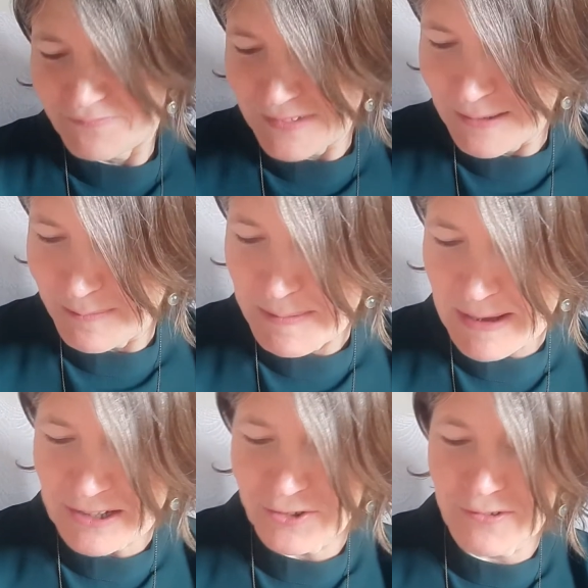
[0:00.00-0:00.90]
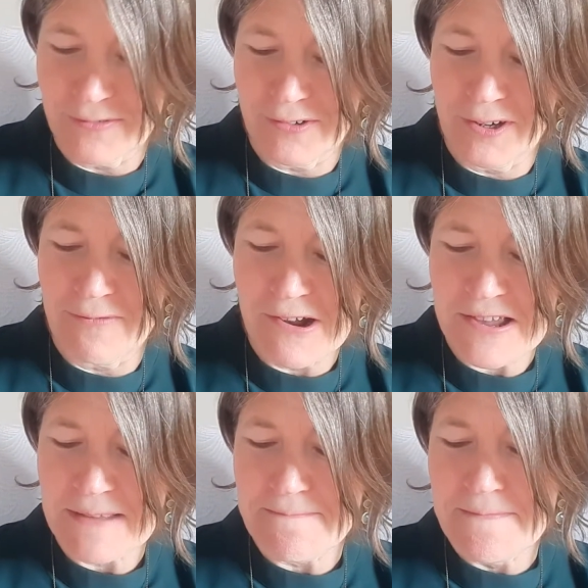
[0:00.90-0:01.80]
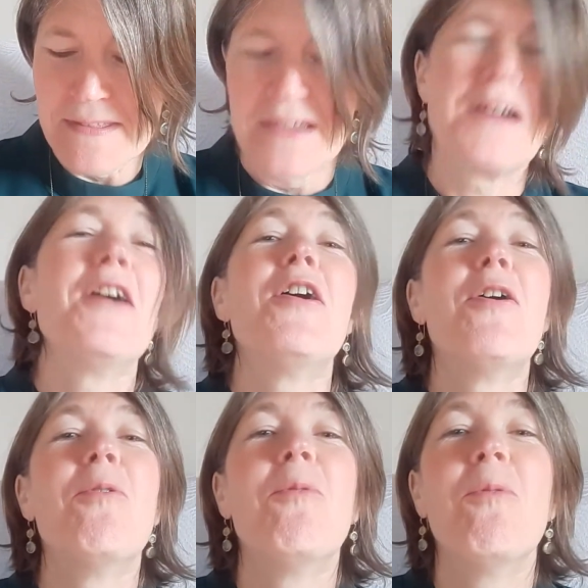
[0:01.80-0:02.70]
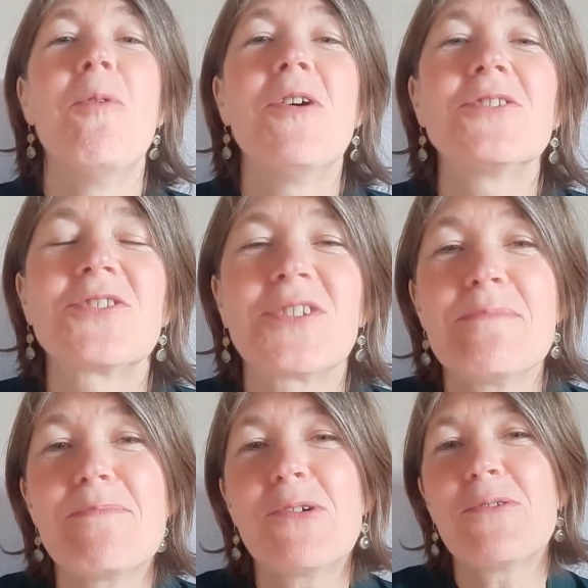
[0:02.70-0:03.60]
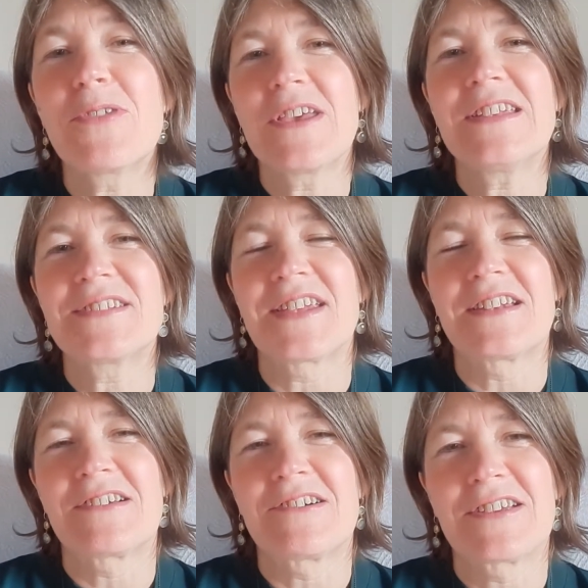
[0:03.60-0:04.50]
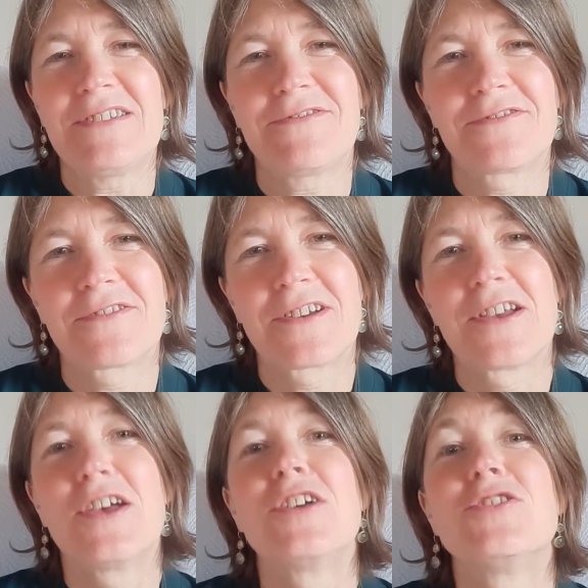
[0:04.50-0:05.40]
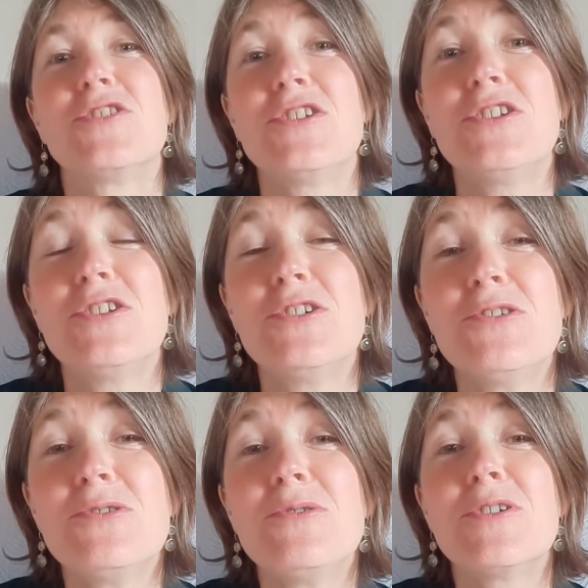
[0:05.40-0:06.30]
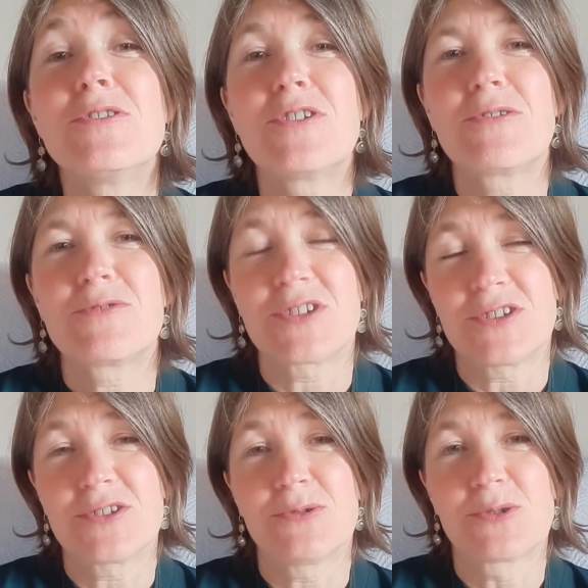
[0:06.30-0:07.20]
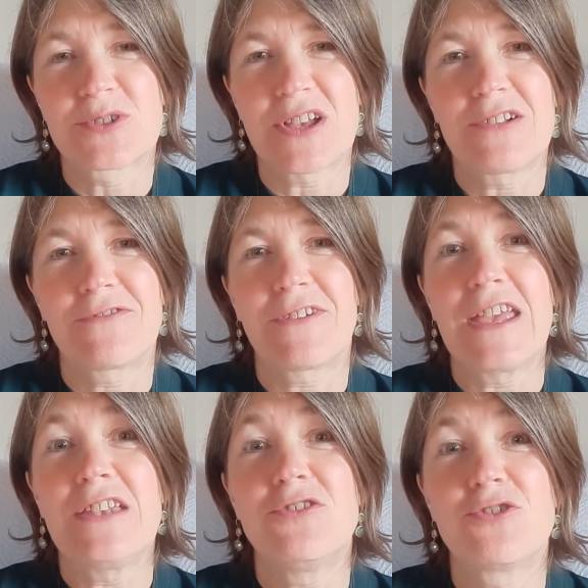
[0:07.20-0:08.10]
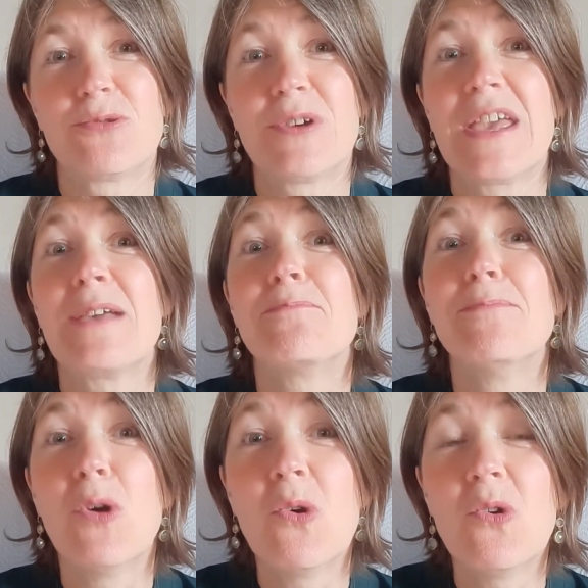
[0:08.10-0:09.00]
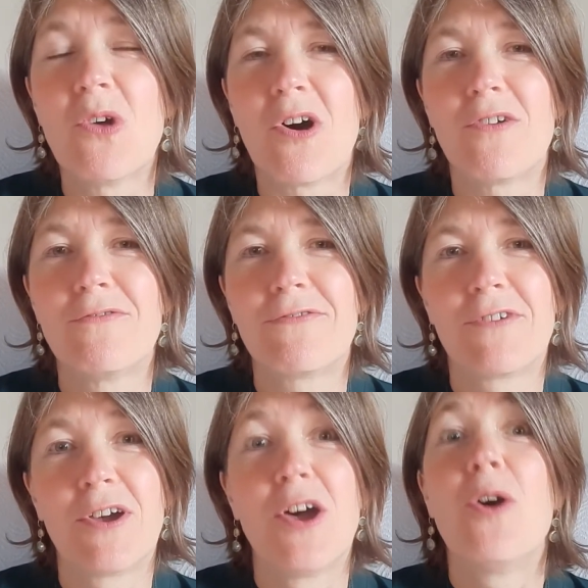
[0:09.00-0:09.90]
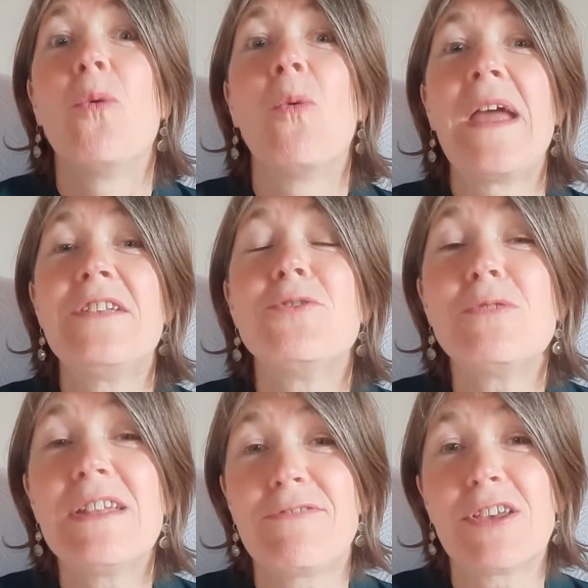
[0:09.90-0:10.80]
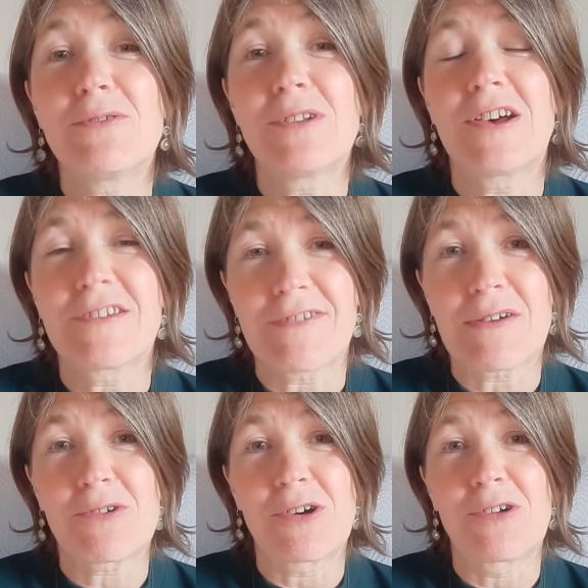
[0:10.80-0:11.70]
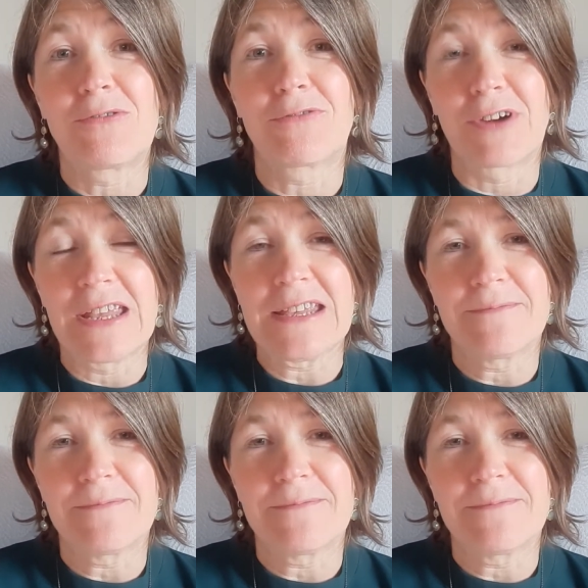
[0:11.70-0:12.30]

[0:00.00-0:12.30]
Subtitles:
let me make sure I've got it right. What simple things in life do you notice yourself enjoying more of when you're living your life alcohol-free?